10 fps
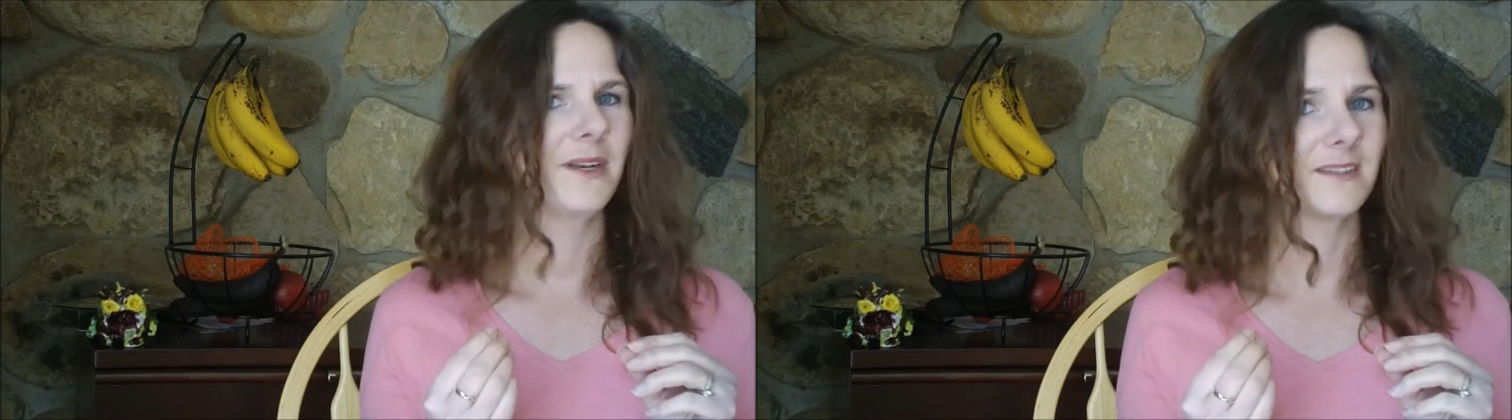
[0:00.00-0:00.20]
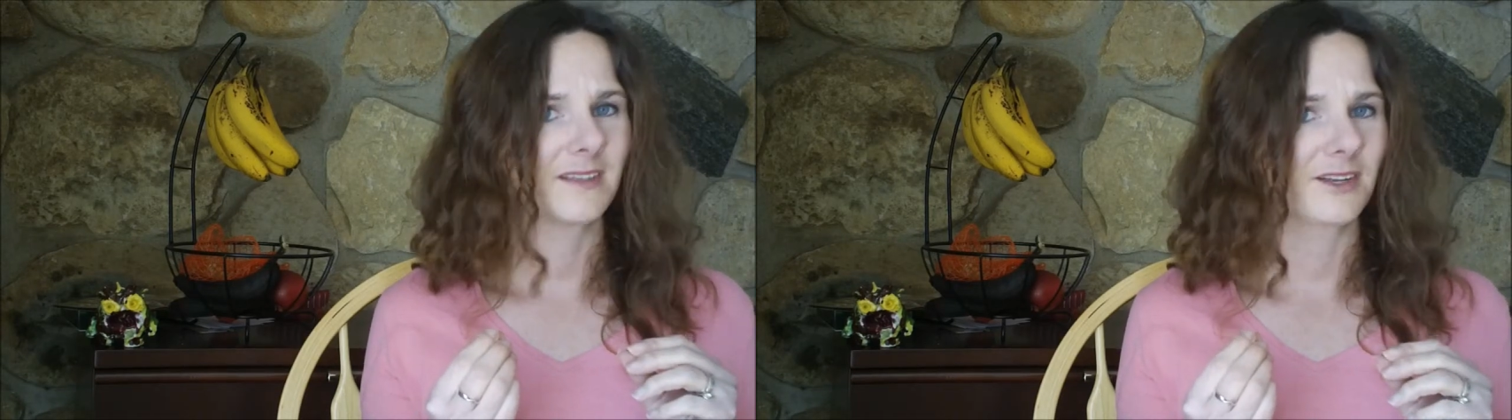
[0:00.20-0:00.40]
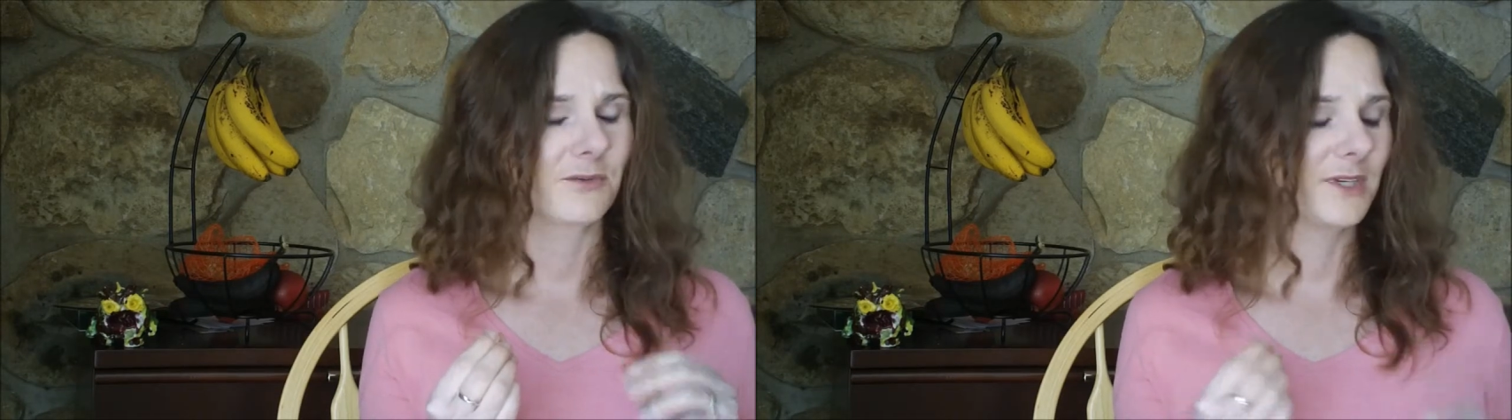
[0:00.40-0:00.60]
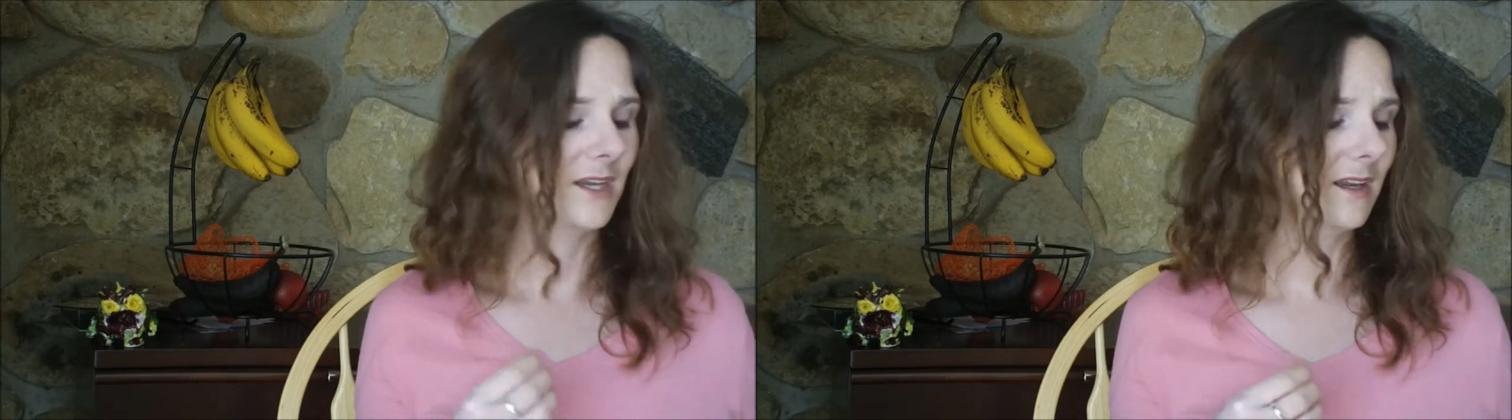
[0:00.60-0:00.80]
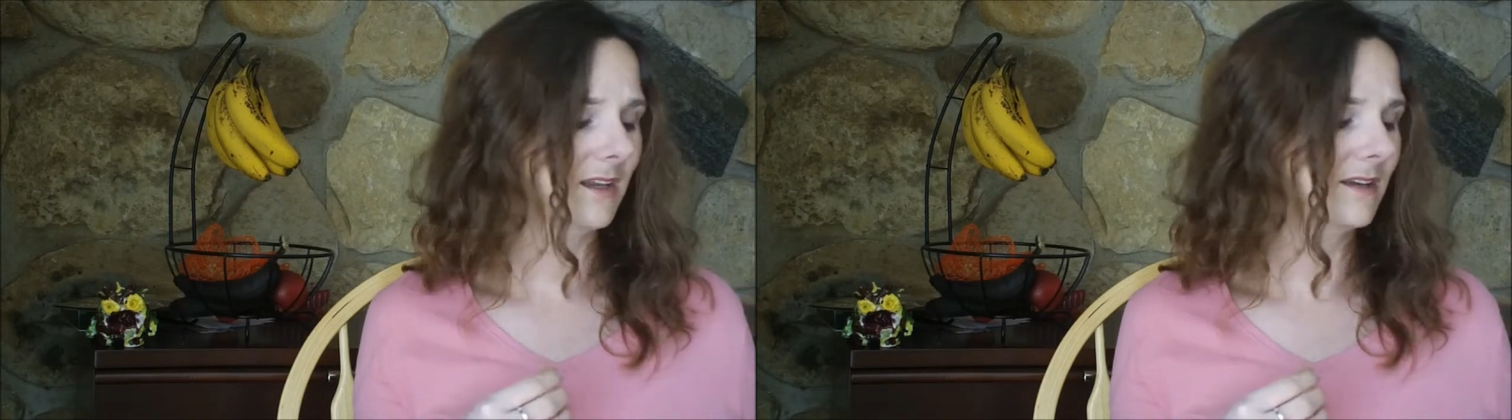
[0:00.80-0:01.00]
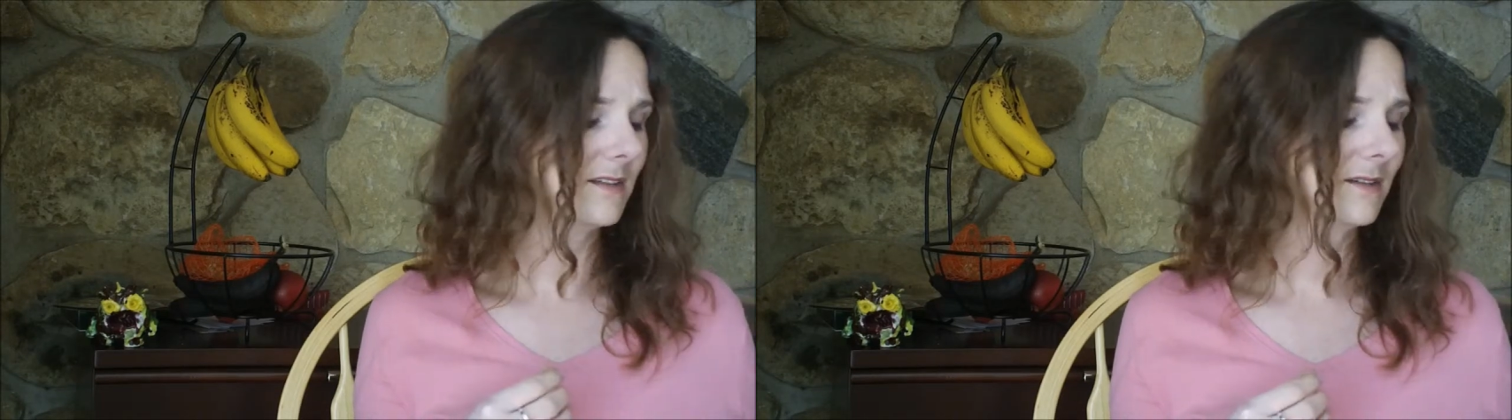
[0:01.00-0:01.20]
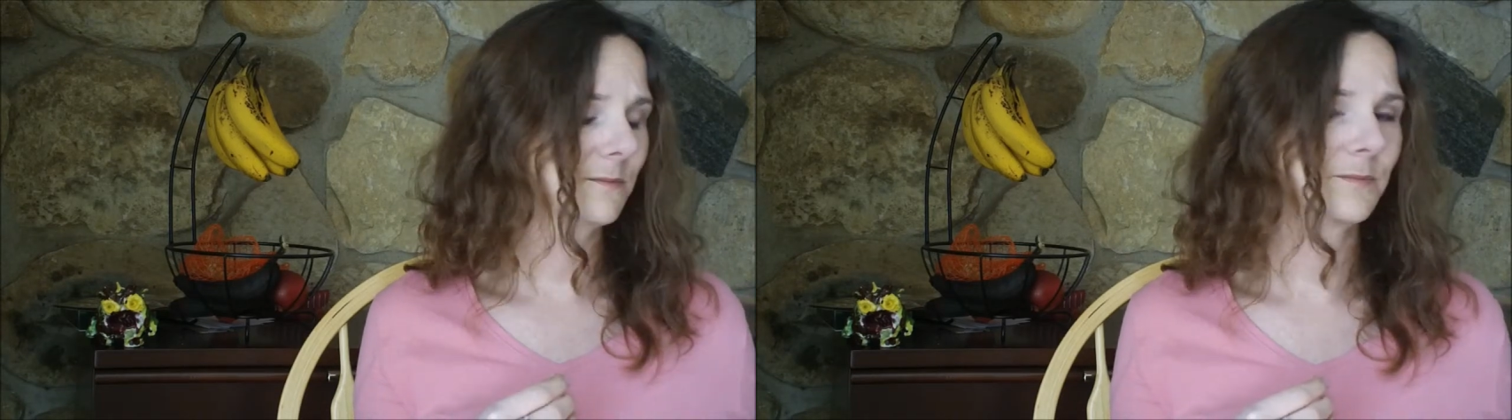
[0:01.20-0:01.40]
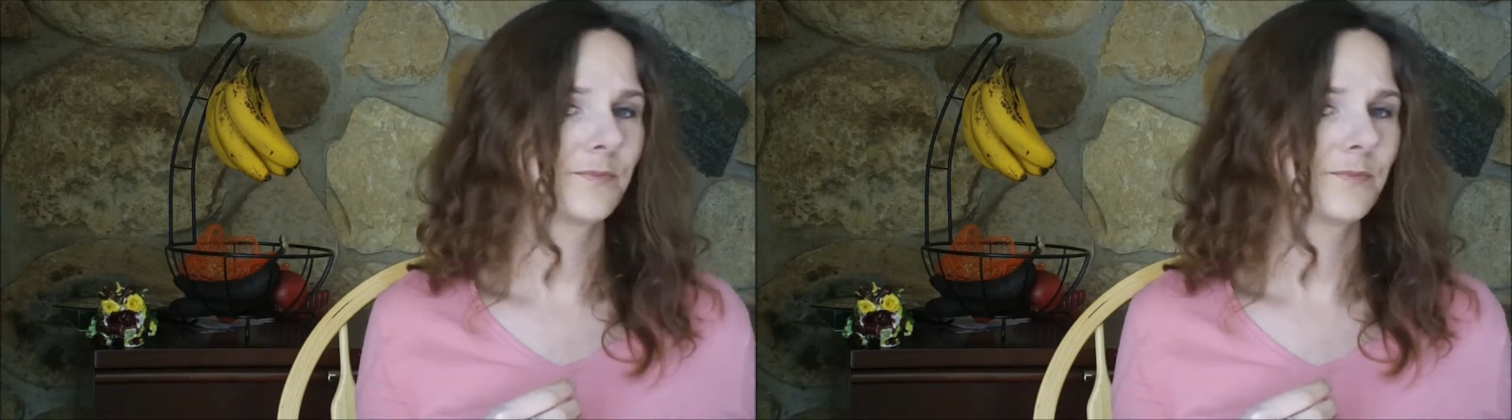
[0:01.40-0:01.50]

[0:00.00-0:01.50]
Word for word: it's a little ridiculous.